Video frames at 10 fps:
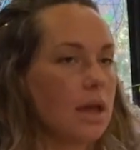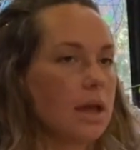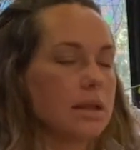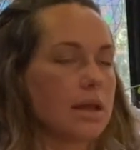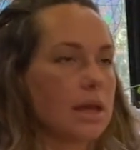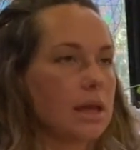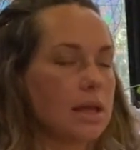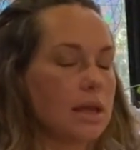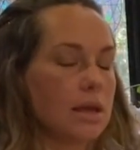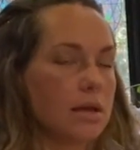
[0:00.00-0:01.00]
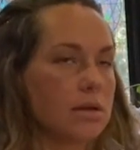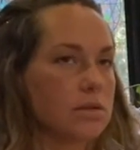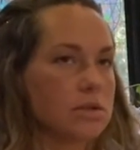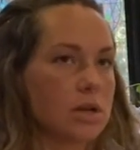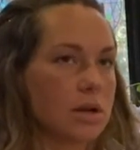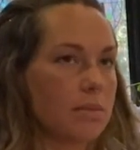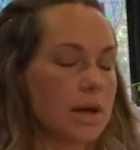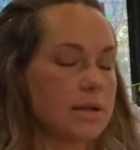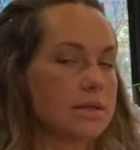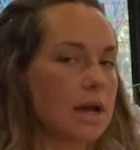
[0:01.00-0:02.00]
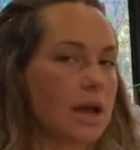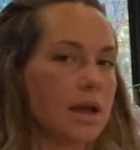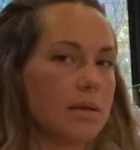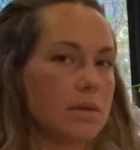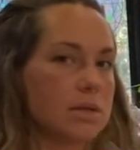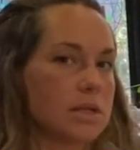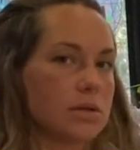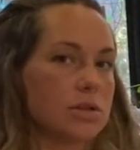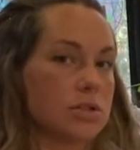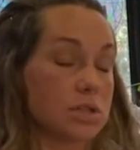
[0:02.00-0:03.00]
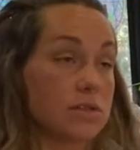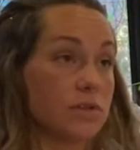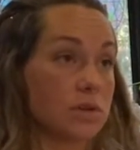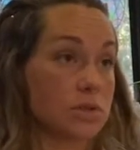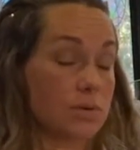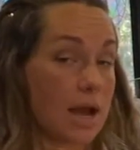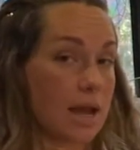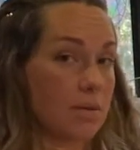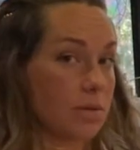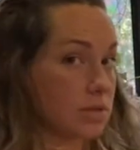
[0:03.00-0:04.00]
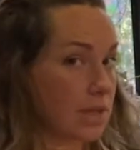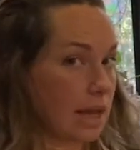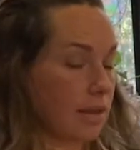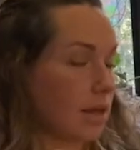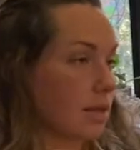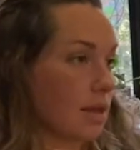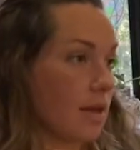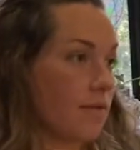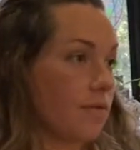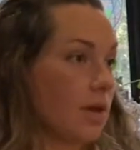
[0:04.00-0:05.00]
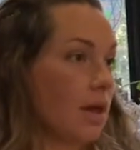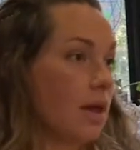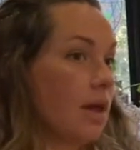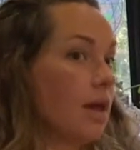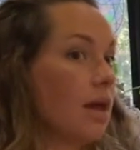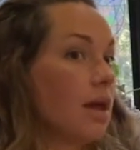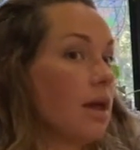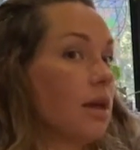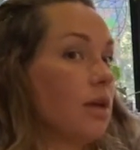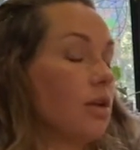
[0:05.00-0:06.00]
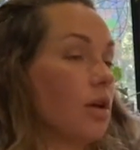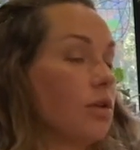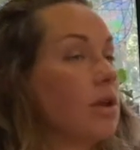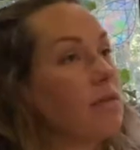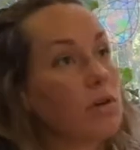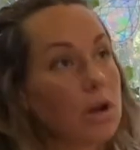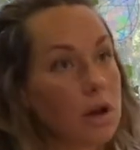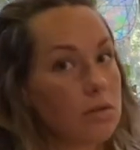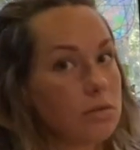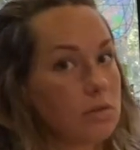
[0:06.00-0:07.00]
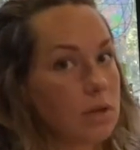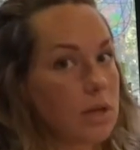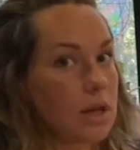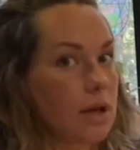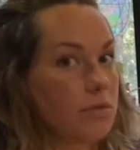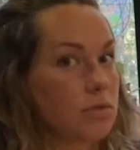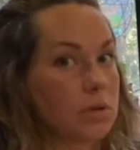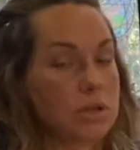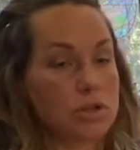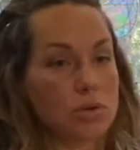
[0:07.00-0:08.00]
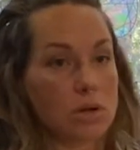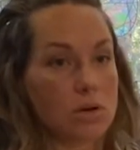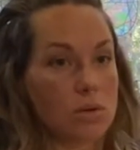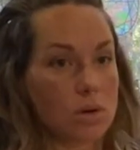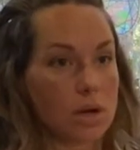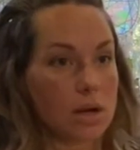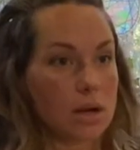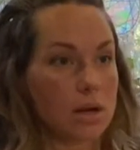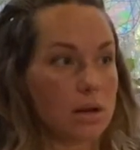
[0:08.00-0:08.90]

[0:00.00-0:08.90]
in like any certain amount of time until it just feels right. Most likely, if you know, you never know, he could have a really short cord,